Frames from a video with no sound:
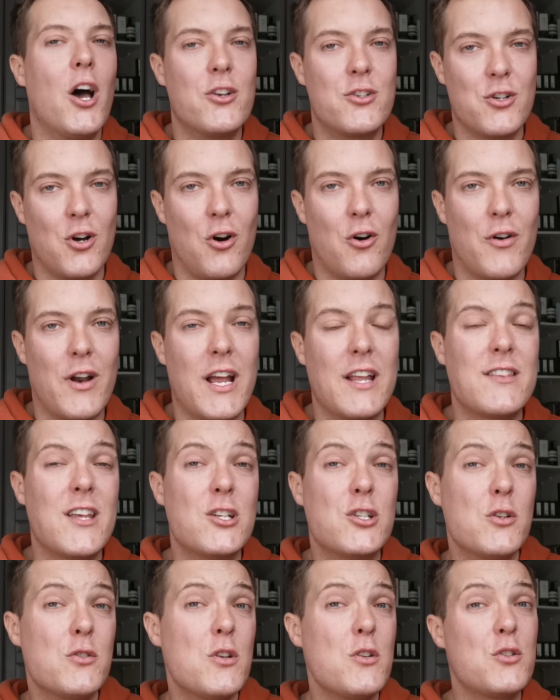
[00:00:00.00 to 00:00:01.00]
adore it.
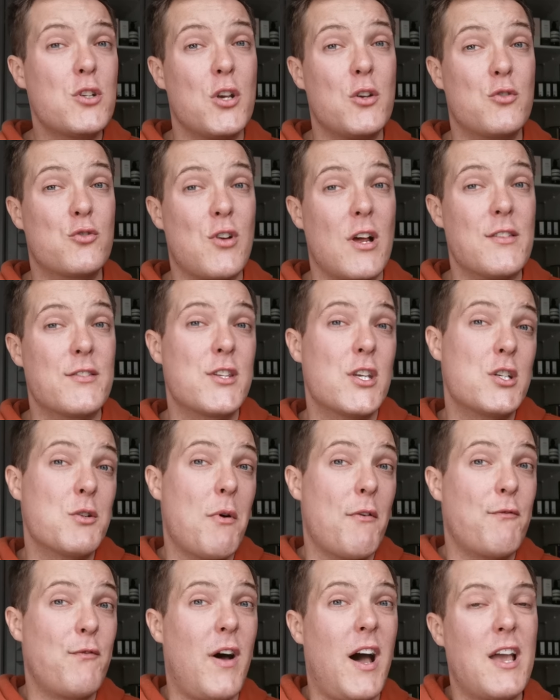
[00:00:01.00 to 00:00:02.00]
They do do two strengths. They
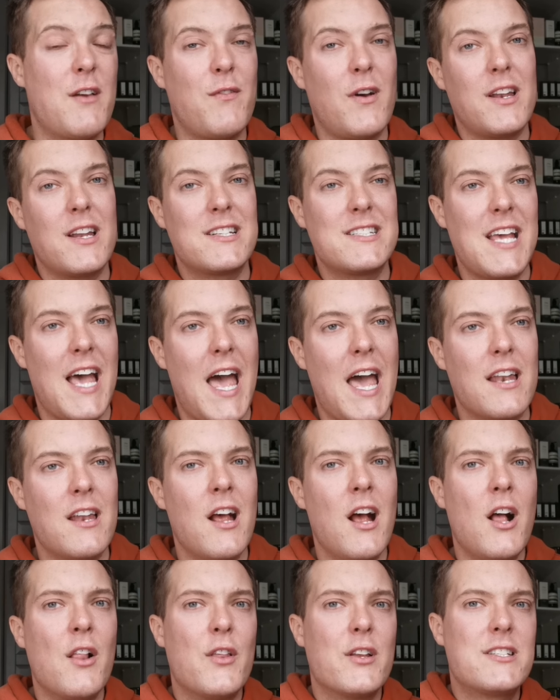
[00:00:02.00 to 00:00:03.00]
do a 5 and a 10.
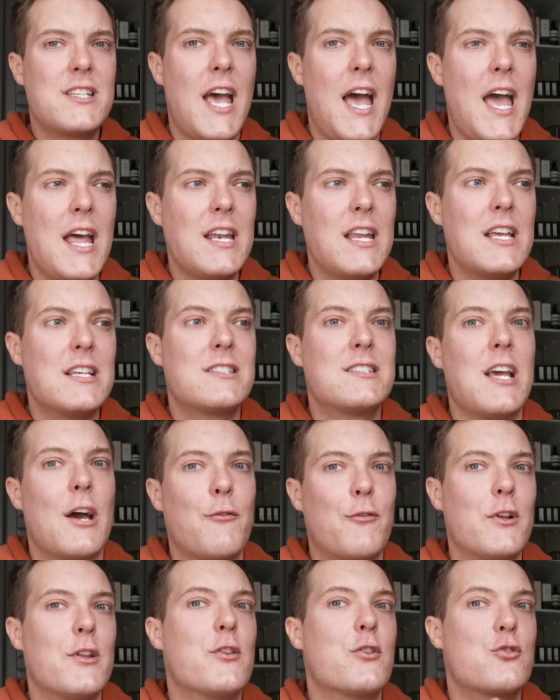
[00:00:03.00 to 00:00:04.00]
The 10 is
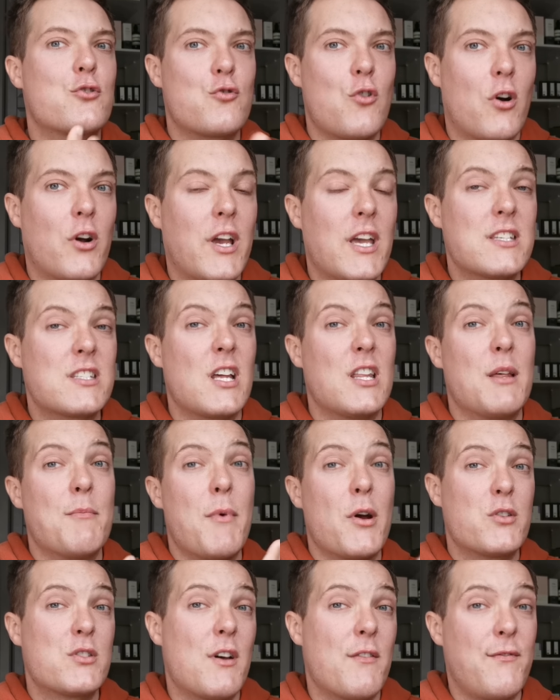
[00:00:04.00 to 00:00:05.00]
definitely the strongest and the
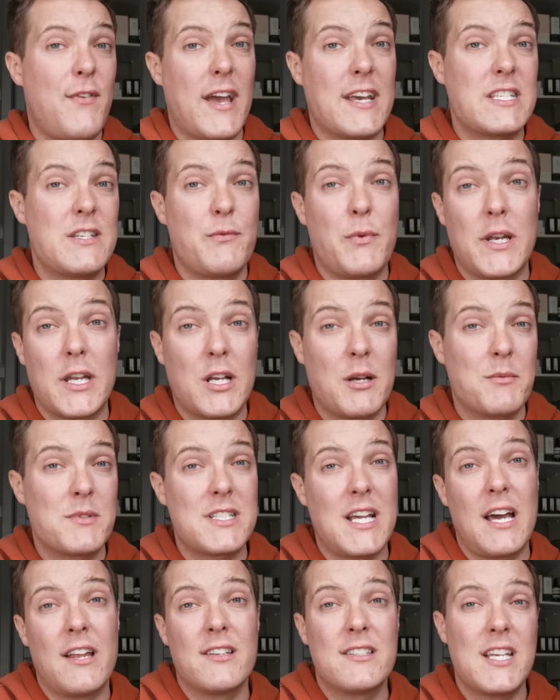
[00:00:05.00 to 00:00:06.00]
most effective when it
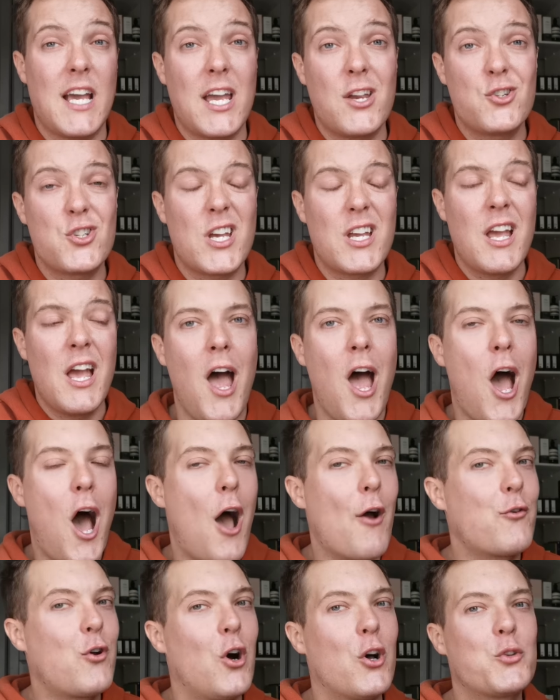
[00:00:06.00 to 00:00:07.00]
comes to anti-aging.
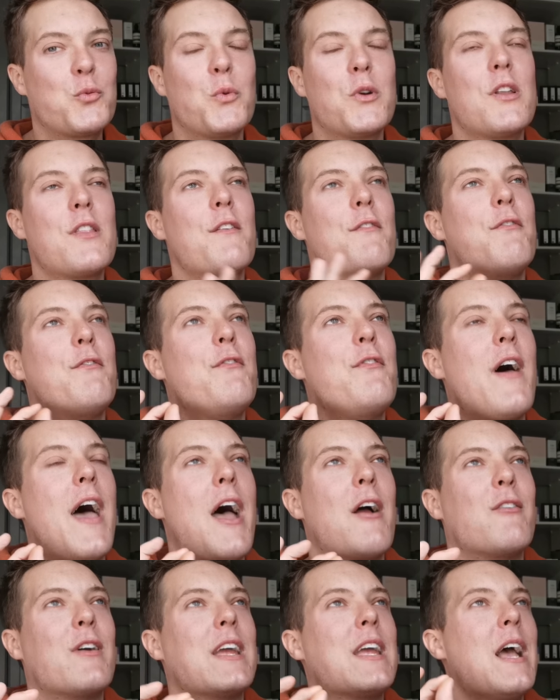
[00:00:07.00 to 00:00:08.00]
Of course, one of the
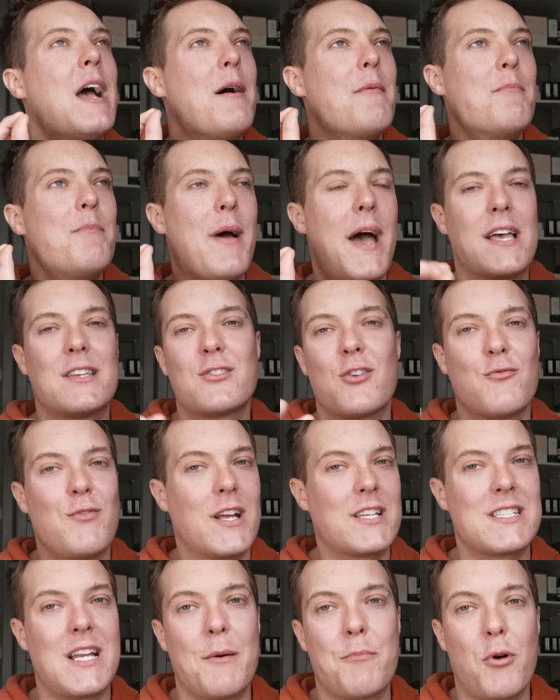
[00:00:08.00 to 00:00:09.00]
very best
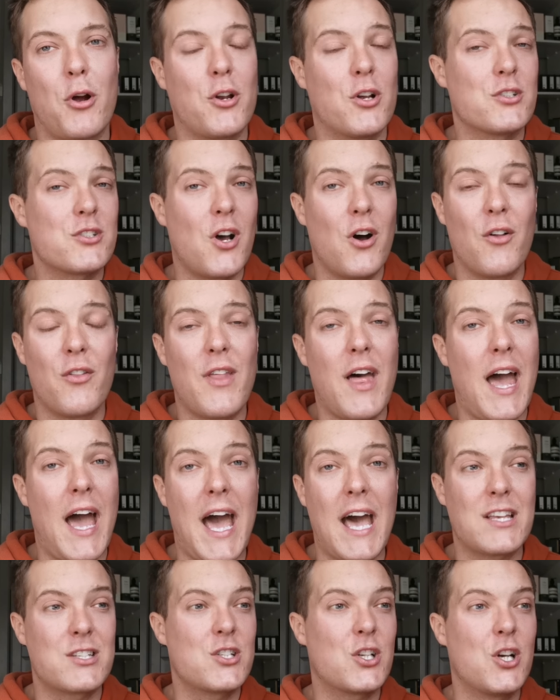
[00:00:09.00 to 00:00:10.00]
retinal products on there
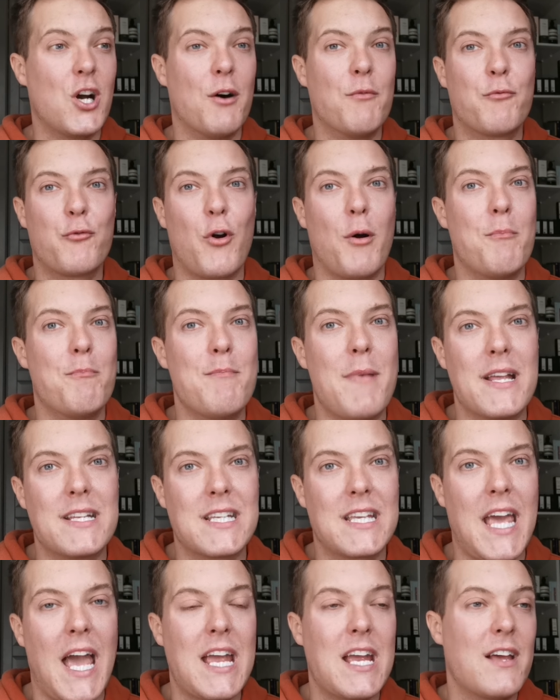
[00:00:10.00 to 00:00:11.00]
has to come from
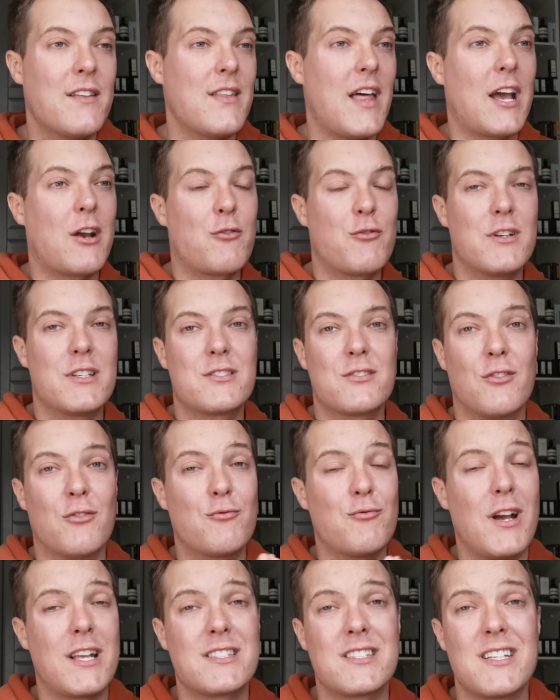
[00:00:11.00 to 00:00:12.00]
Medik8 and their
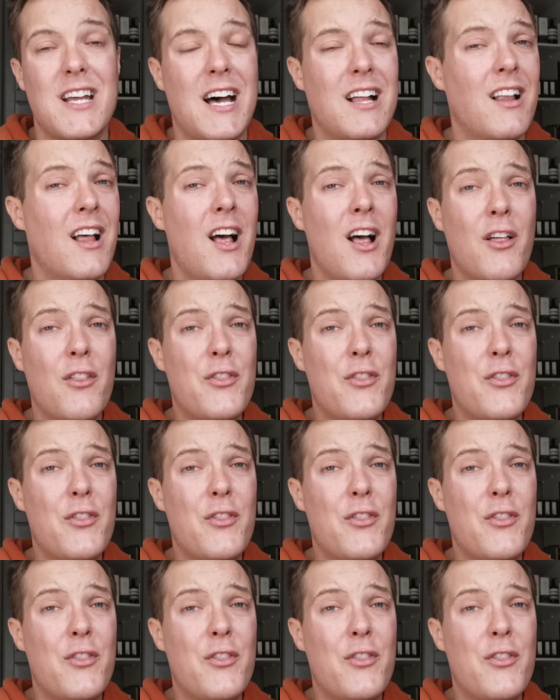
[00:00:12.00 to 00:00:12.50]
Crystal Retinal.